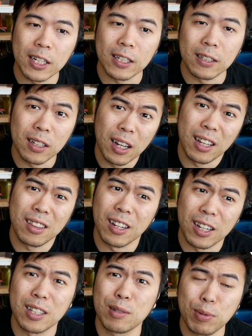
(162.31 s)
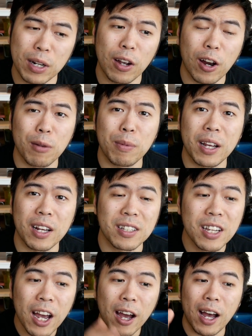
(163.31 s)
And I think it's pretty hard because
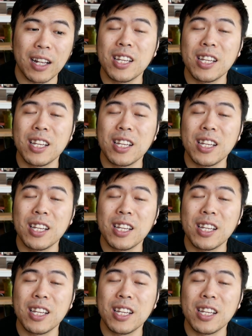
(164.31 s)
uh,